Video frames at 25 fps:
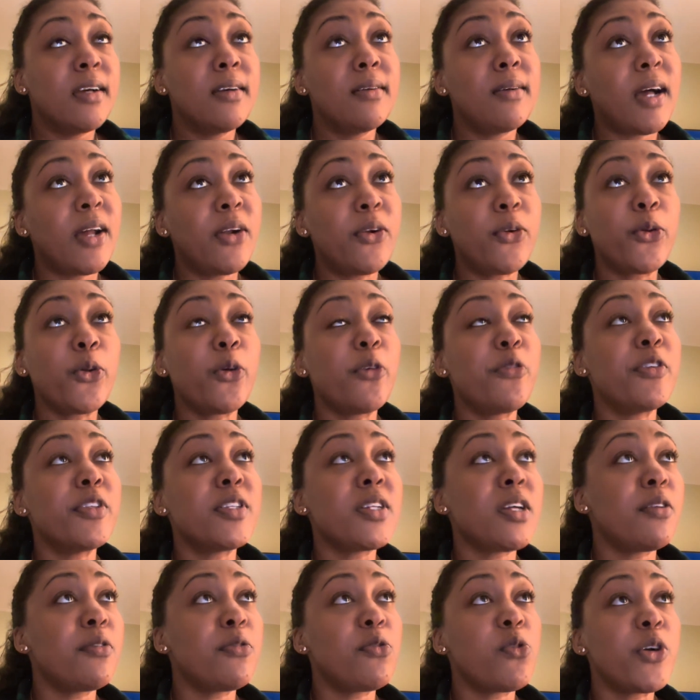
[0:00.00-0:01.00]
I don't know if it's
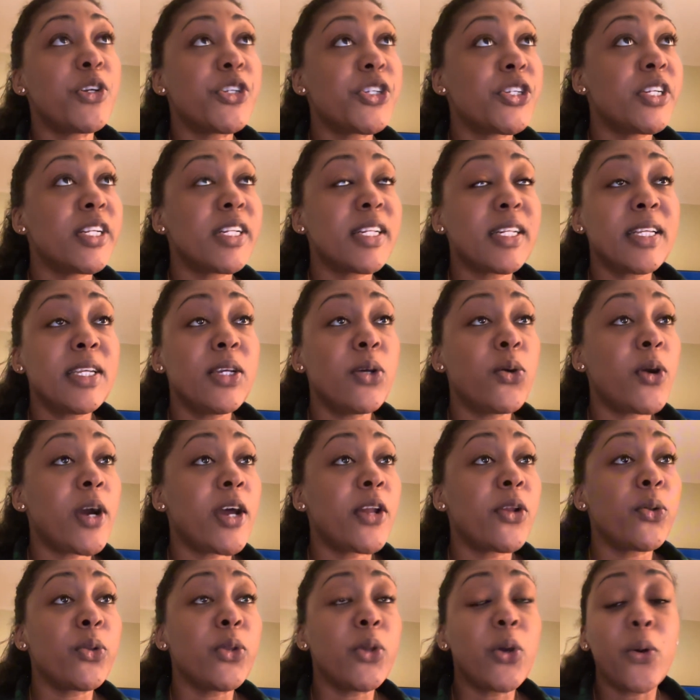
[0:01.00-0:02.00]
unfortunately or I
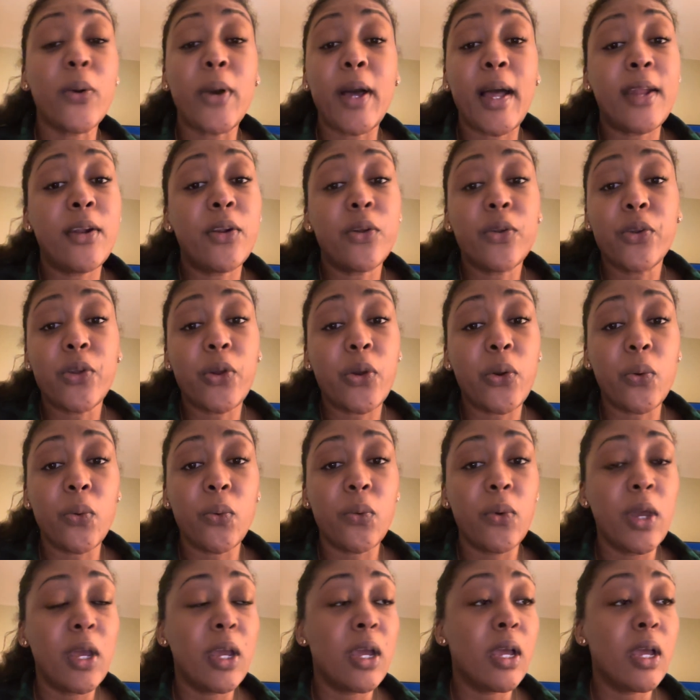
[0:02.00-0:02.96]
don't know. I don't know.